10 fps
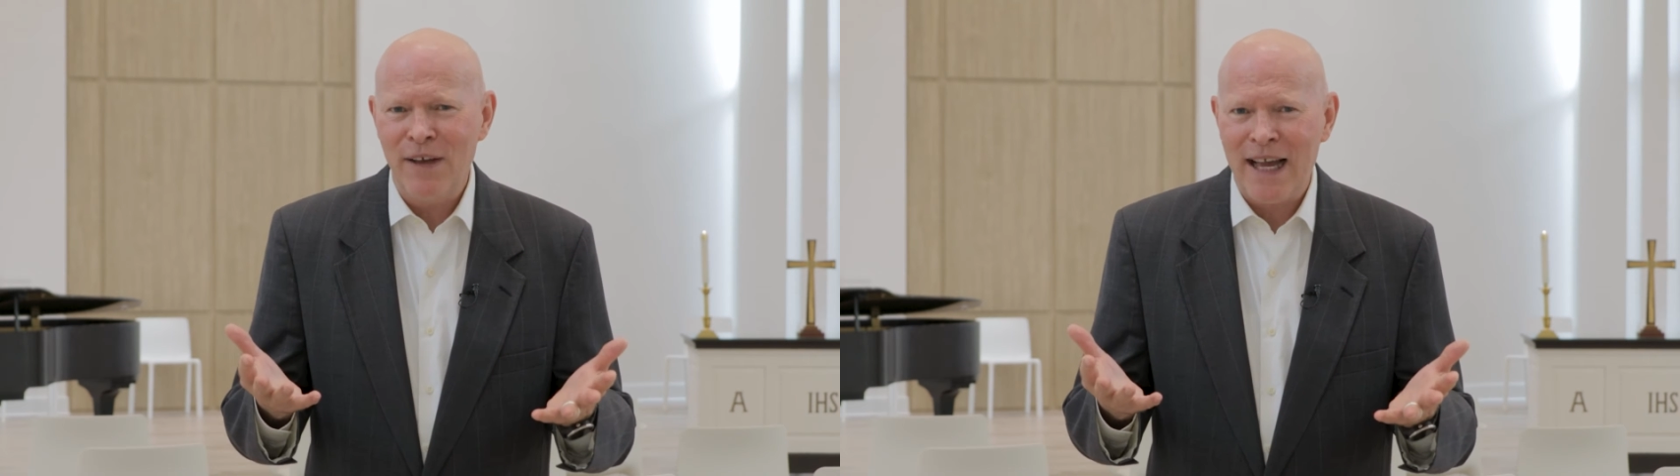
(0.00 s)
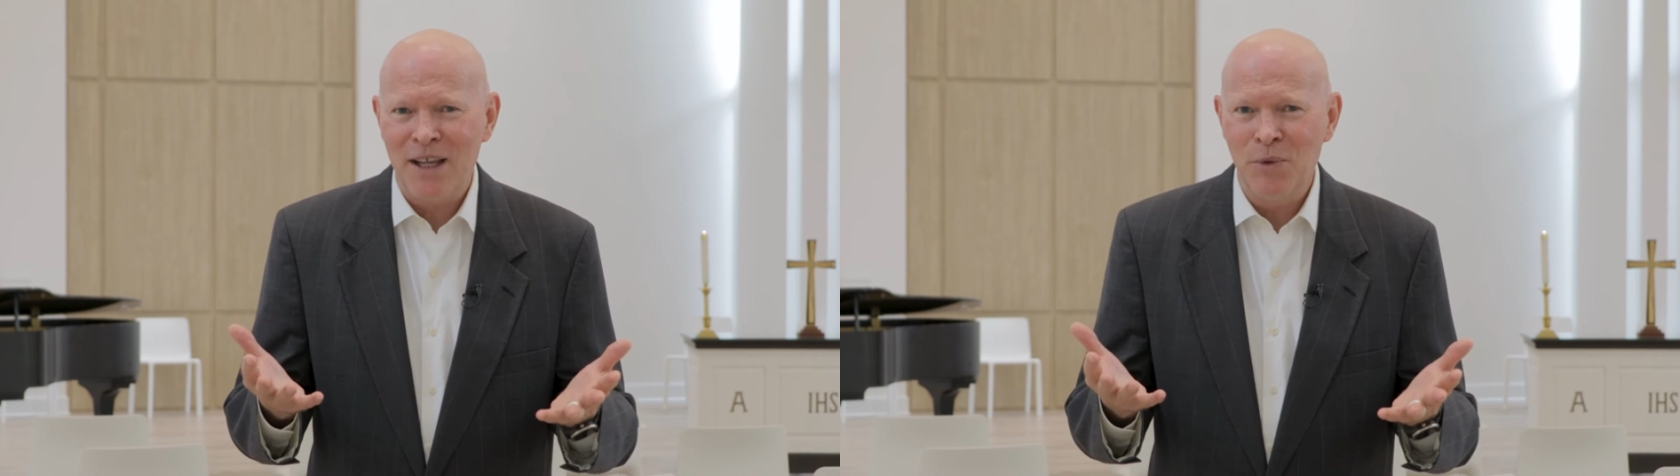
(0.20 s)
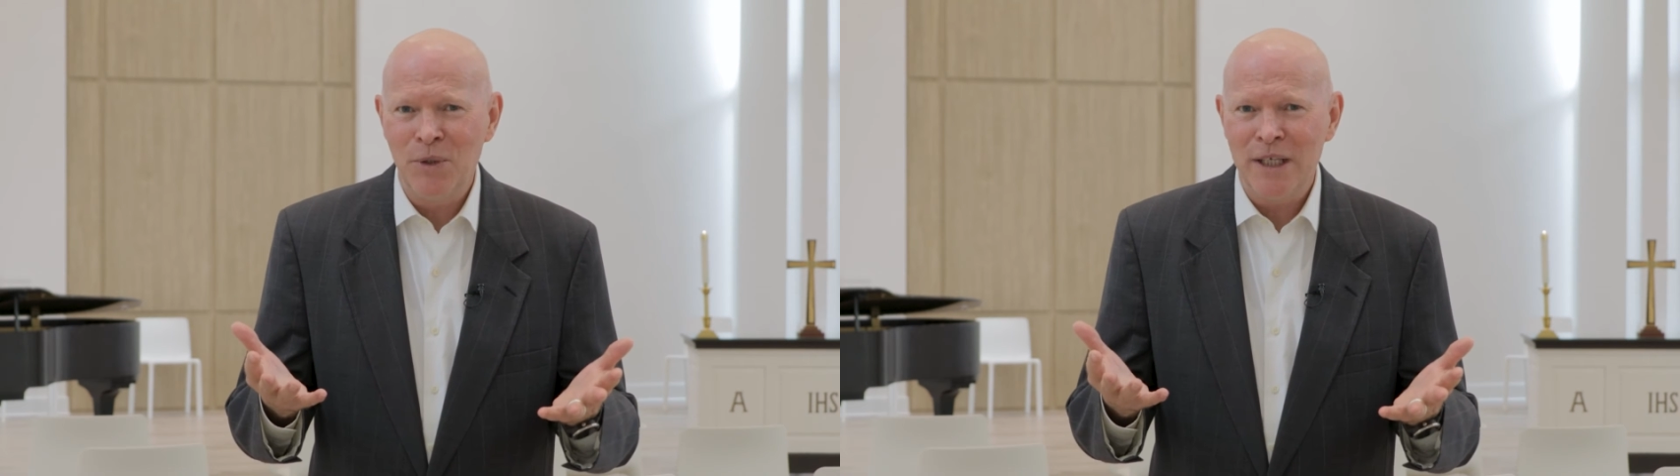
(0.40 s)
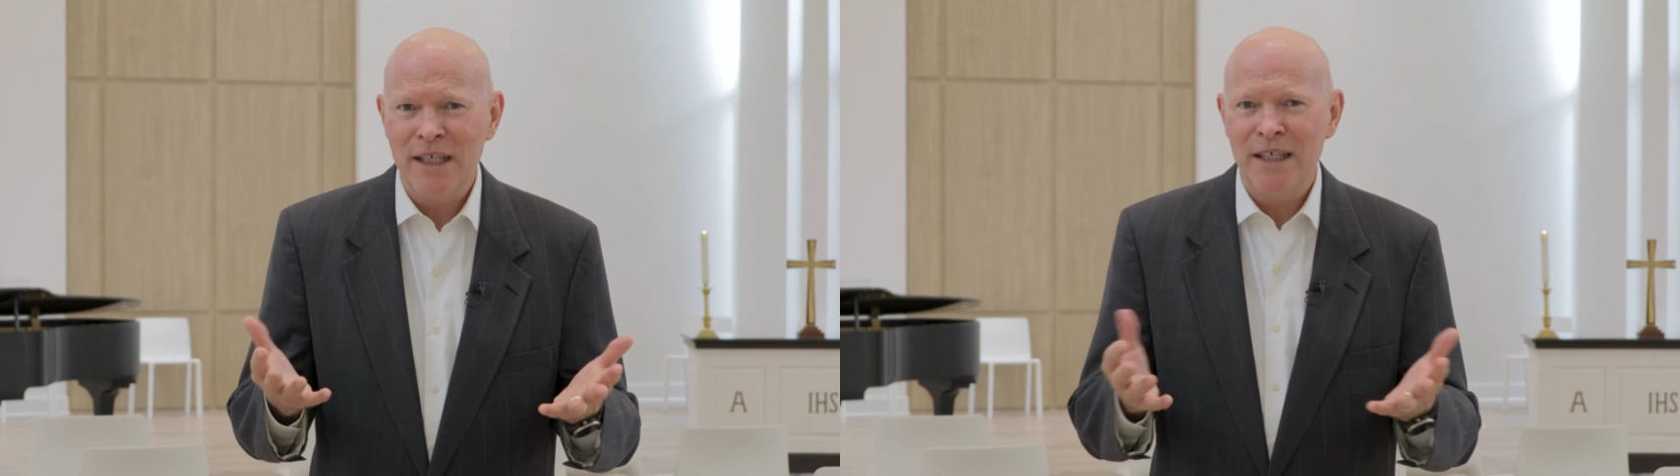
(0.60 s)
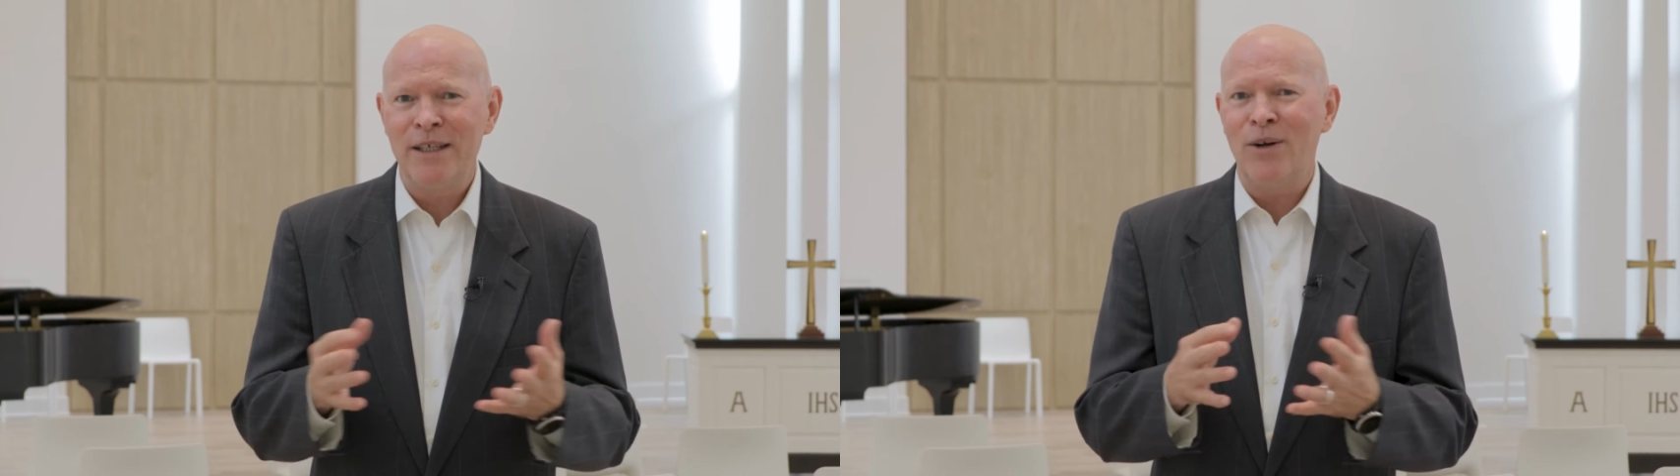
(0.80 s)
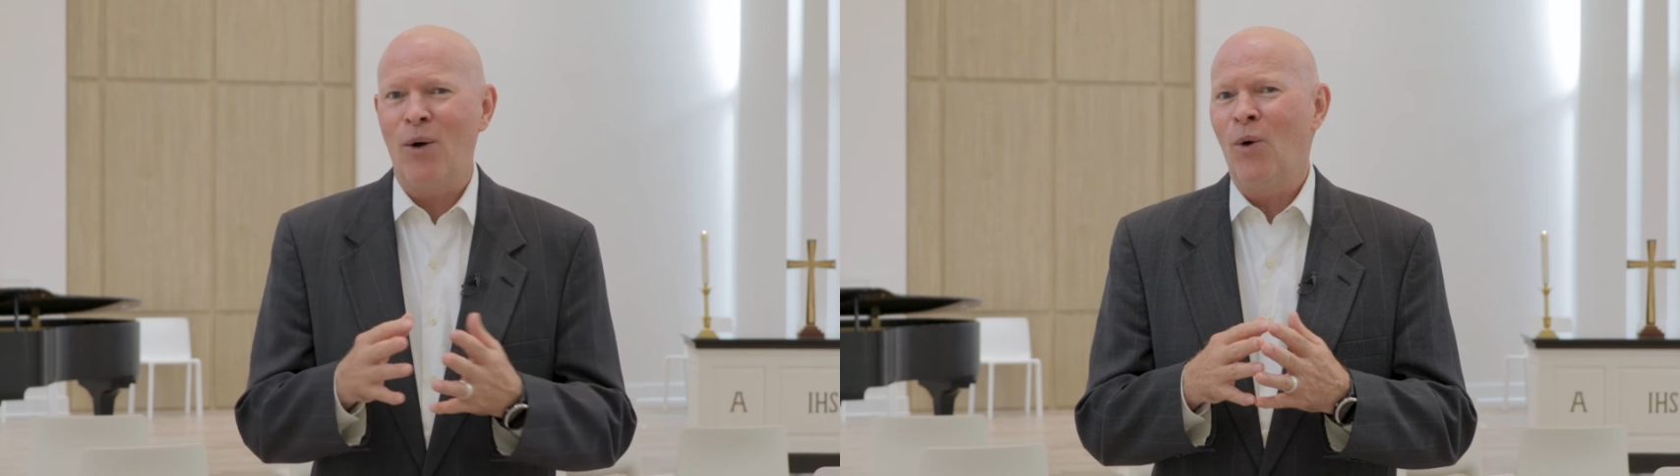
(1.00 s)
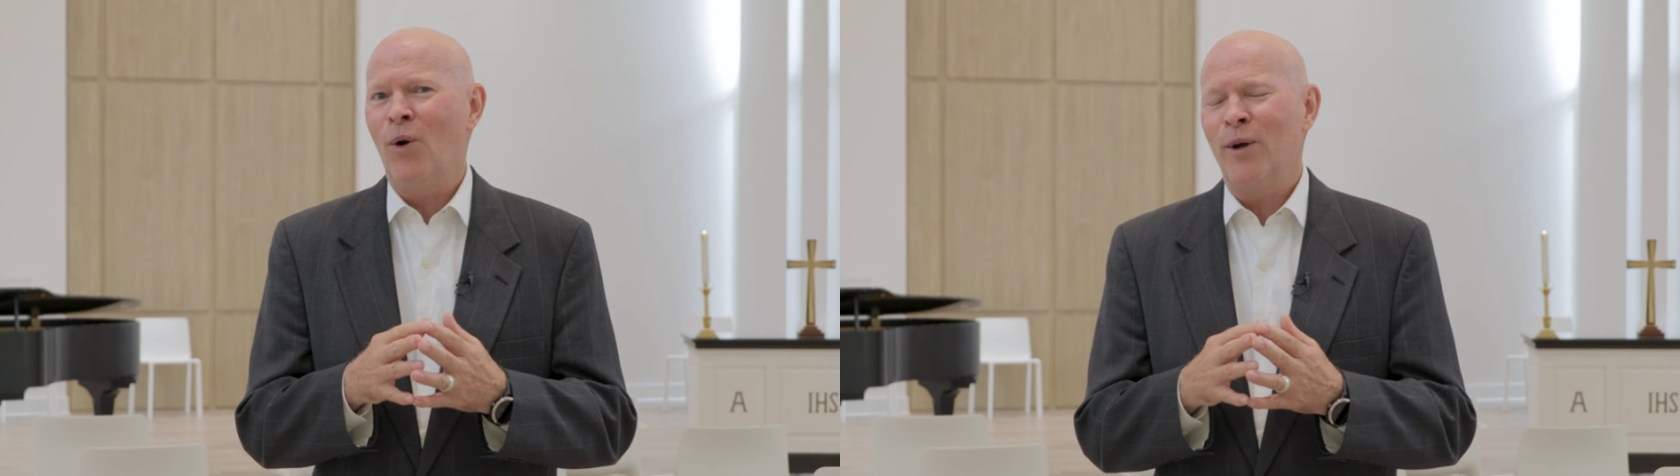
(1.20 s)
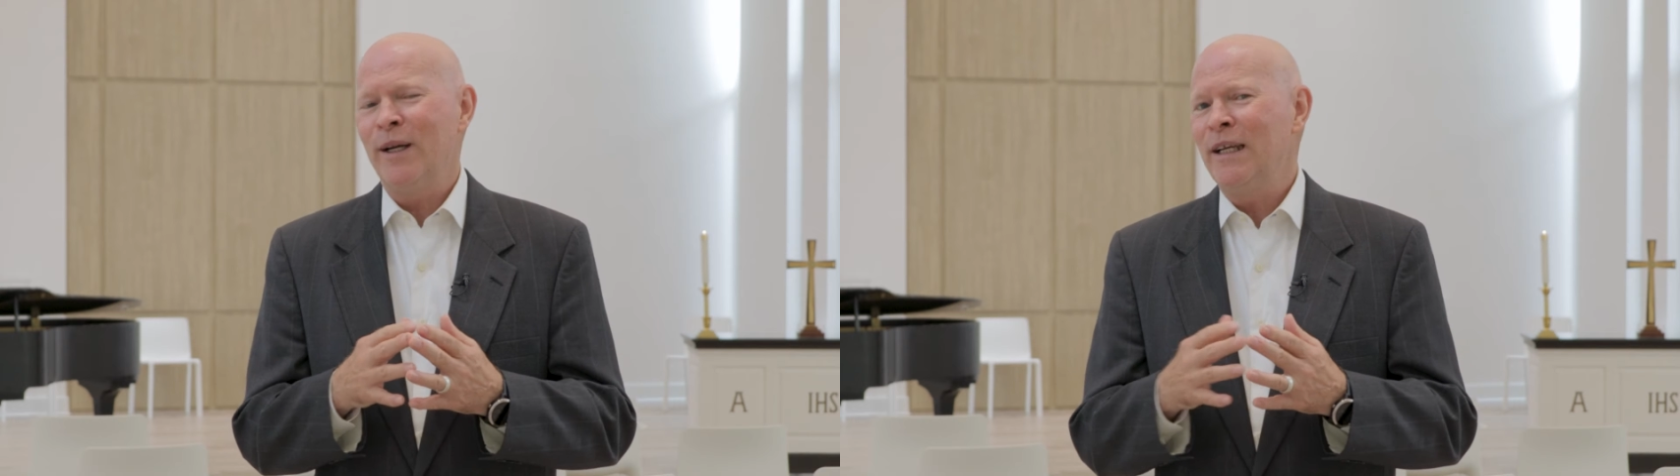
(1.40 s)
Halloween
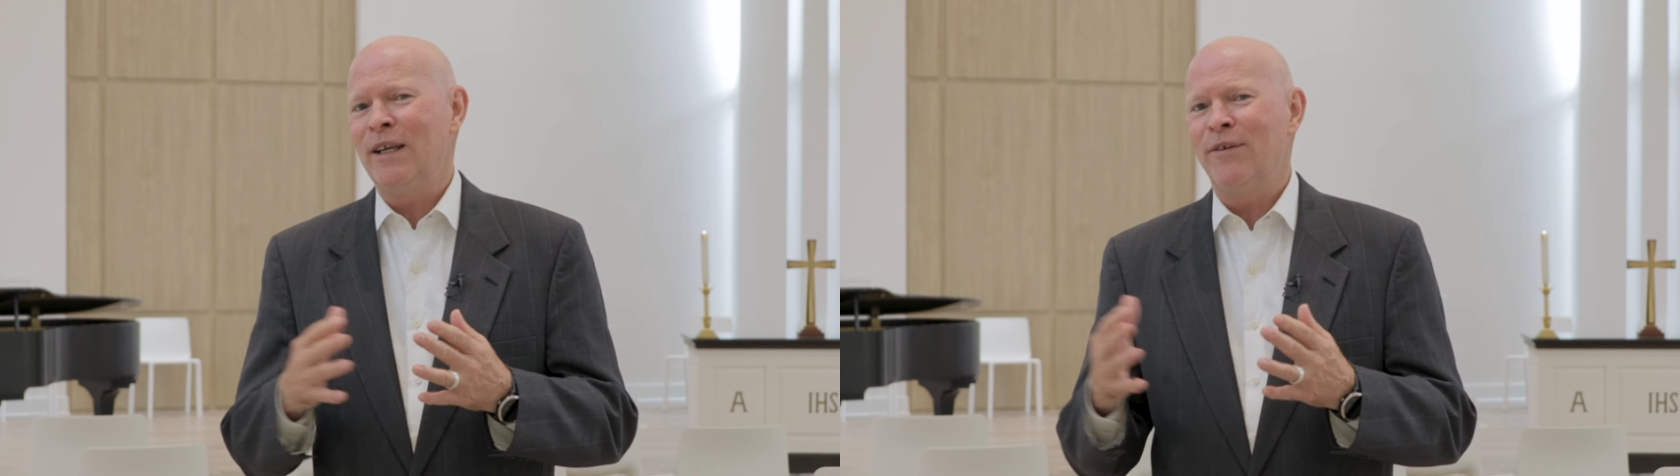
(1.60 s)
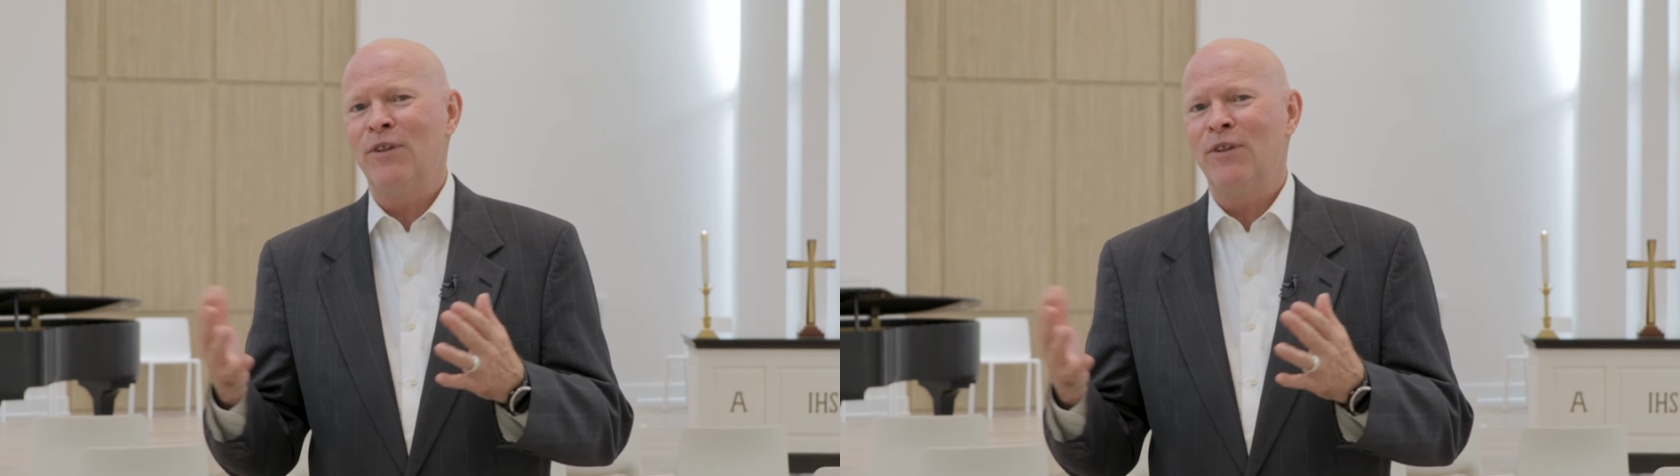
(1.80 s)
or any